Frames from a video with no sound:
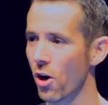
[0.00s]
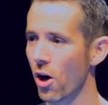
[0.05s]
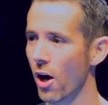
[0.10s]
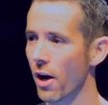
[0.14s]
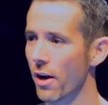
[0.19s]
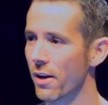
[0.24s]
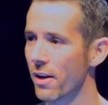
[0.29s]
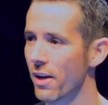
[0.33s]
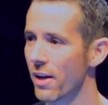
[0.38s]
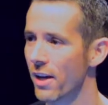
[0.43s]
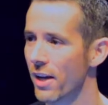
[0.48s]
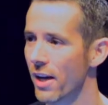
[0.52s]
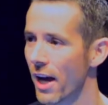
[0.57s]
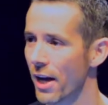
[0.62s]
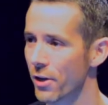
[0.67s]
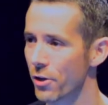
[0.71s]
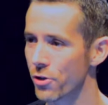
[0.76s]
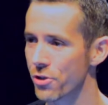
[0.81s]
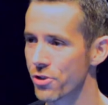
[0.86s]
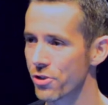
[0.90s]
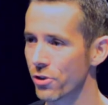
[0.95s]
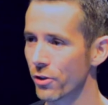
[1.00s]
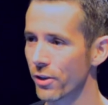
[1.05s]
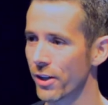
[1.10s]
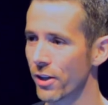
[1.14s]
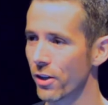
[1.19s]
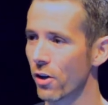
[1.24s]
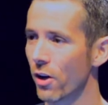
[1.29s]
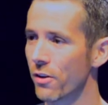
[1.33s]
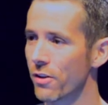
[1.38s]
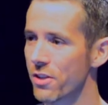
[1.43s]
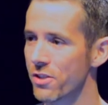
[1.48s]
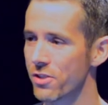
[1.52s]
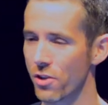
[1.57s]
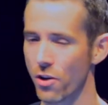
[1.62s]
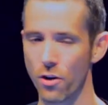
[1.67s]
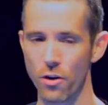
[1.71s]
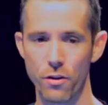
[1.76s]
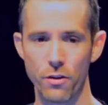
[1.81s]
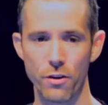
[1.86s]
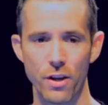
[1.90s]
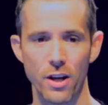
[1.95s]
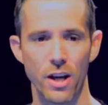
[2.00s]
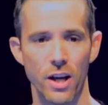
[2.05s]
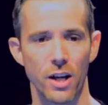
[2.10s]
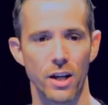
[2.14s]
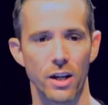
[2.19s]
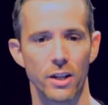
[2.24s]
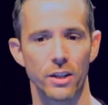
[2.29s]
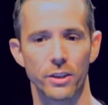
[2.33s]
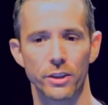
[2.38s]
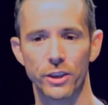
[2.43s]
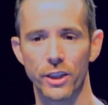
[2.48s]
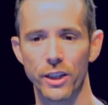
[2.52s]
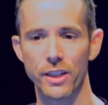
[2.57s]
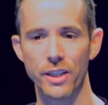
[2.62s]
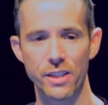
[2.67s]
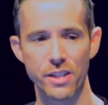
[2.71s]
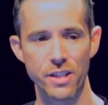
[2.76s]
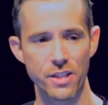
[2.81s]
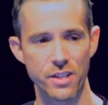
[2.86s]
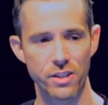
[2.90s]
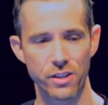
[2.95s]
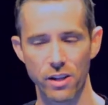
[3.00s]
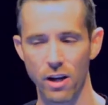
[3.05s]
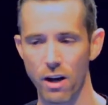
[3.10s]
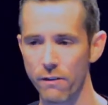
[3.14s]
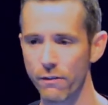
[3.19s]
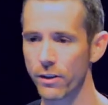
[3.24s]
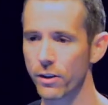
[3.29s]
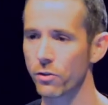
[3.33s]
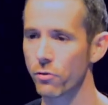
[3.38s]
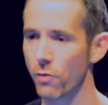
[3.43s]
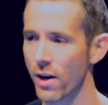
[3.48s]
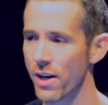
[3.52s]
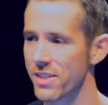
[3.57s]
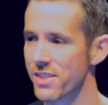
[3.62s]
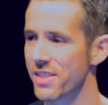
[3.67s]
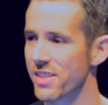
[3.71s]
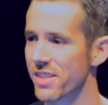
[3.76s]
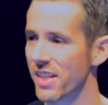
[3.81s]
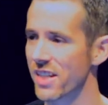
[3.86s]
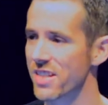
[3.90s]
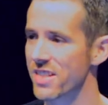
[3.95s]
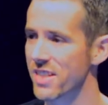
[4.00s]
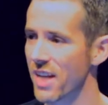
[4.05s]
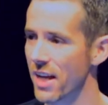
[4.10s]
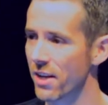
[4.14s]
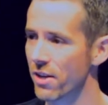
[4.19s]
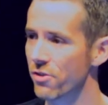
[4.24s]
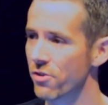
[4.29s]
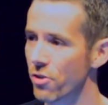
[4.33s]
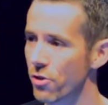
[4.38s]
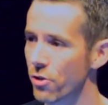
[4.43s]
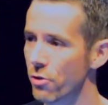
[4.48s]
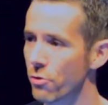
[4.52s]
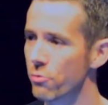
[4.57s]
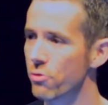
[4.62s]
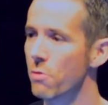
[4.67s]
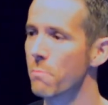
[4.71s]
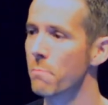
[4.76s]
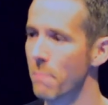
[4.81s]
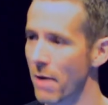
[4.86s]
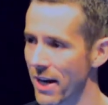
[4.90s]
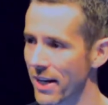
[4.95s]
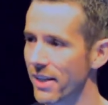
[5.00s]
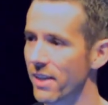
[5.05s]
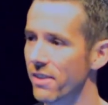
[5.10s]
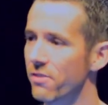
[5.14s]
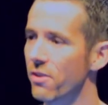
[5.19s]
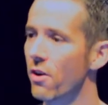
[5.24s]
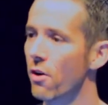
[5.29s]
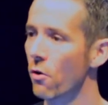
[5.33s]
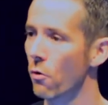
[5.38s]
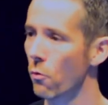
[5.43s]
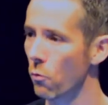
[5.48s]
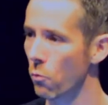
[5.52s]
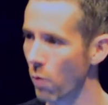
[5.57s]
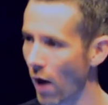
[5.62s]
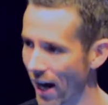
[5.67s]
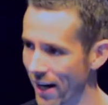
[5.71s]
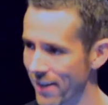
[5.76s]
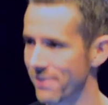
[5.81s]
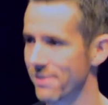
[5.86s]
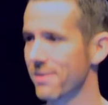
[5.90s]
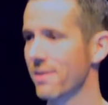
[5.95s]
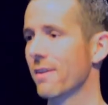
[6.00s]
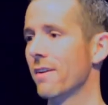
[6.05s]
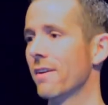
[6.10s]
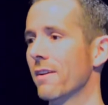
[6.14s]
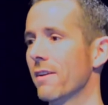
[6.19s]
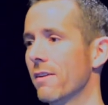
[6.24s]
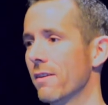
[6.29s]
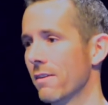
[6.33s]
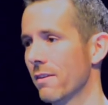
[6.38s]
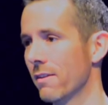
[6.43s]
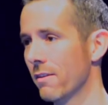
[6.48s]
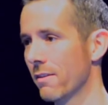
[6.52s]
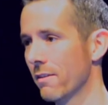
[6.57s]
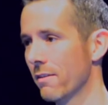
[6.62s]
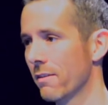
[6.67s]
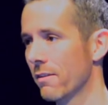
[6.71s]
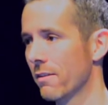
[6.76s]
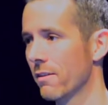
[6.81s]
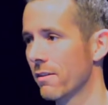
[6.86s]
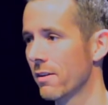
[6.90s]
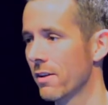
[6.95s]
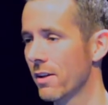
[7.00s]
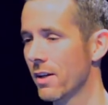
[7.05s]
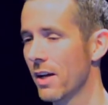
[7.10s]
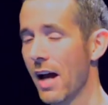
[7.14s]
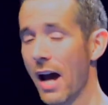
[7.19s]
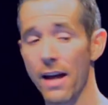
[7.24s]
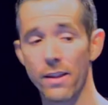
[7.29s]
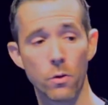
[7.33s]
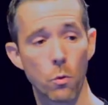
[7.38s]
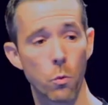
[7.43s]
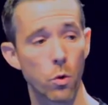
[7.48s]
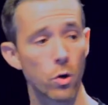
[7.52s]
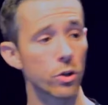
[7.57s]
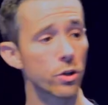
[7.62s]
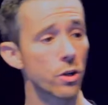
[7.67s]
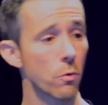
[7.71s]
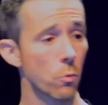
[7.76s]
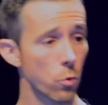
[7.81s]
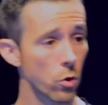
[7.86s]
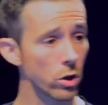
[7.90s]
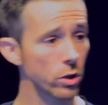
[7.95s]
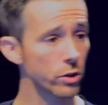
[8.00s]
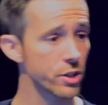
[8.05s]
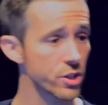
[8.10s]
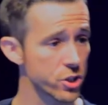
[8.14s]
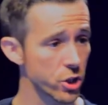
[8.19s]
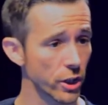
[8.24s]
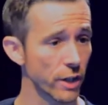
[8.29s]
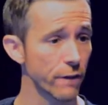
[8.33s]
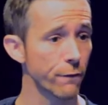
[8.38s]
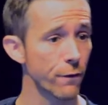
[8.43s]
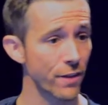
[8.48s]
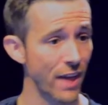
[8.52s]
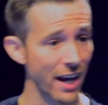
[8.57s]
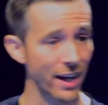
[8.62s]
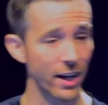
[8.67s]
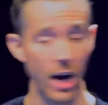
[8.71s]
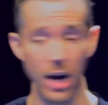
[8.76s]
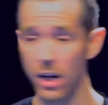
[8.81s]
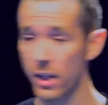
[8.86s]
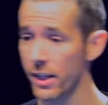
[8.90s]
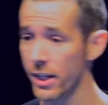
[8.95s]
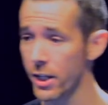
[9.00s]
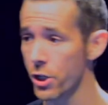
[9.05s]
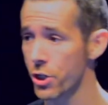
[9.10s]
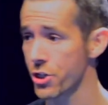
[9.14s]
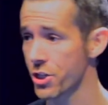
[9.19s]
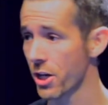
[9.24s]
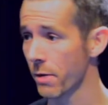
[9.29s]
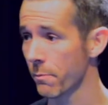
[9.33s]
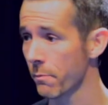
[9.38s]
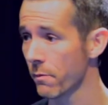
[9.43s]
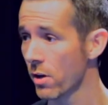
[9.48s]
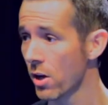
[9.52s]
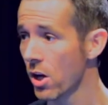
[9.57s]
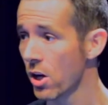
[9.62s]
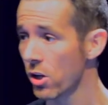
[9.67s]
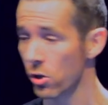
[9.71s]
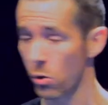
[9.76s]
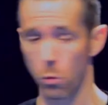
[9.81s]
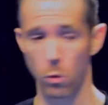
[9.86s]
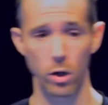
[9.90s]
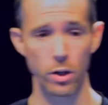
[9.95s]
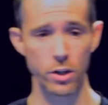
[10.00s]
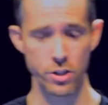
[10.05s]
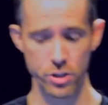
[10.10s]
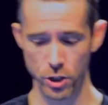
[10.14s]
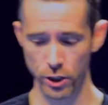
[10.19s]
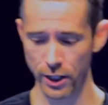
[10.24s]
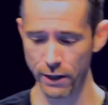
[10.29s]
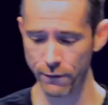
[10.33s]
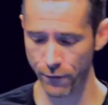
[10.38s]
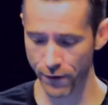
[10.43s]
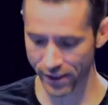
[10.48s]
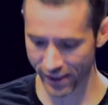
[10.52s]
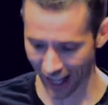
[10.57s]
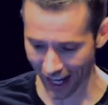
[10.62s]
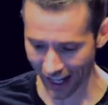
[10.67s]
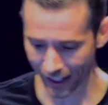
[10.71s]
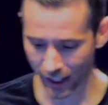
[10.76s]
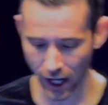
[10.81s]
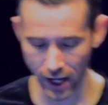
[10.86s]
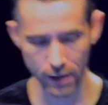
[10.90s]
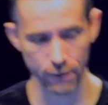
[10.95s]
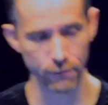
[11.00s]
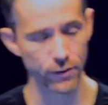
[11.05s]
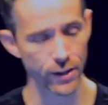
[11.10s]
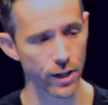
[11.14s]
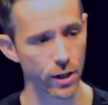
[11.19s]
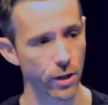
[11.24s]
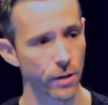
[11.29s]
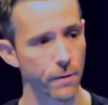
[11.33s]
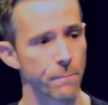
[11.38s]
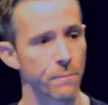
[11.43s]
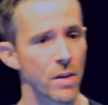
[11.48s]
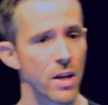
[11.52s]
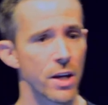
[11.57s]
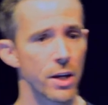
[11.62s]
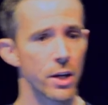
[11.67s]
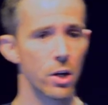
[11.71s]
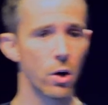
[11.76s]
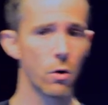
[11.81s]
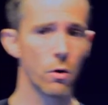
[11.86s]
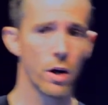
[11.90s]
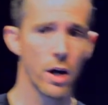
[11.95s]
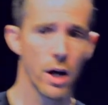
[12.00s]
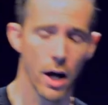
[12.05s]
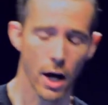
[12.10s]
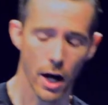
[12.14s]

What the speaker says: on and you're still here on this earth, Jesus' love and grace is extended to you to make it right. And the world is looking for that kind of leadership. The world is looking for that kind of leader. You know,